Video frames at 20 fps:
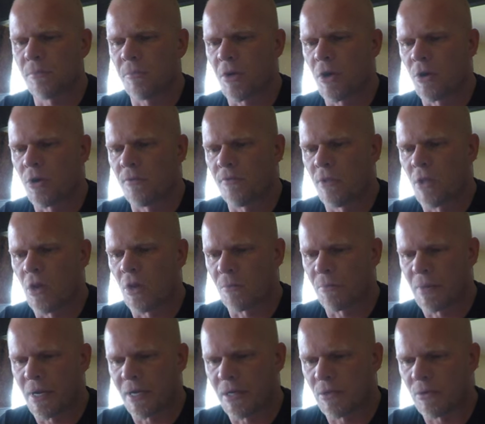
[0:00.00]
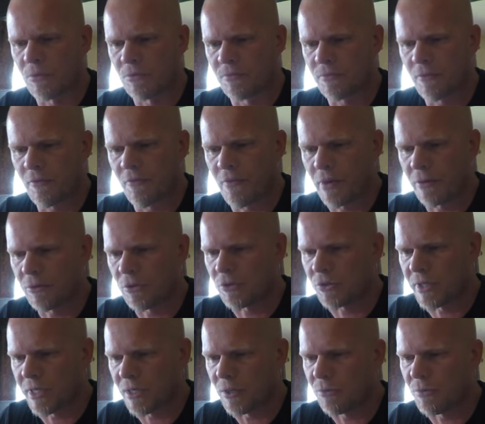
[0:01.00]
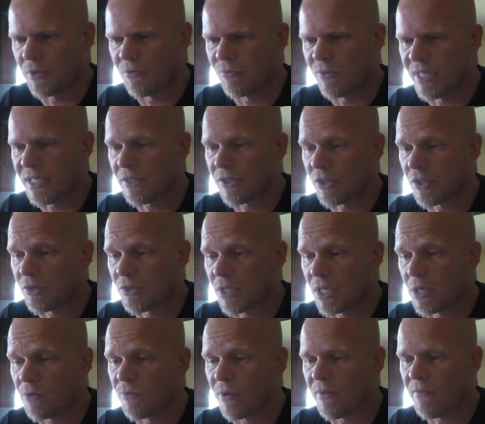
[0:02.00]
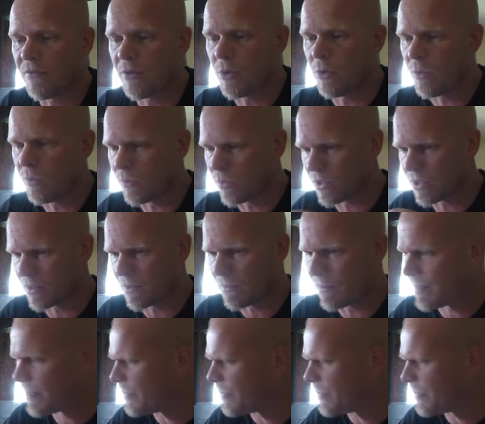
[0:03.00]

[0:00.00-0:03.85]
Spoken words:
up, AutoVlog Michael? Found your channel when researching reviews